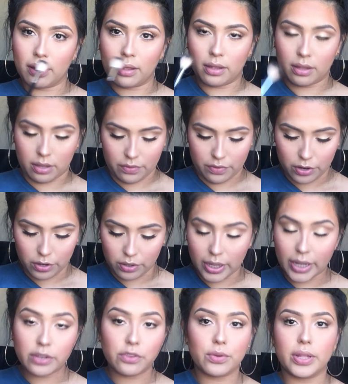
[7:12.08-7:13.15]
If you don't like
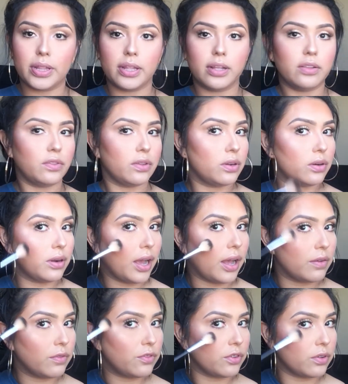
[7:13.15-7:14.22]
doing this, you don't have
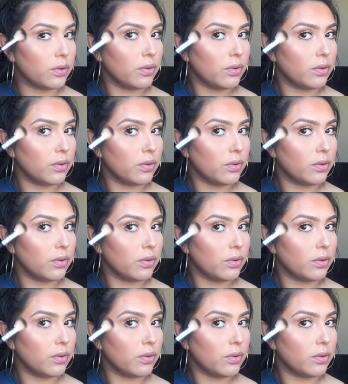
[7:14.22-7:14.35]
to,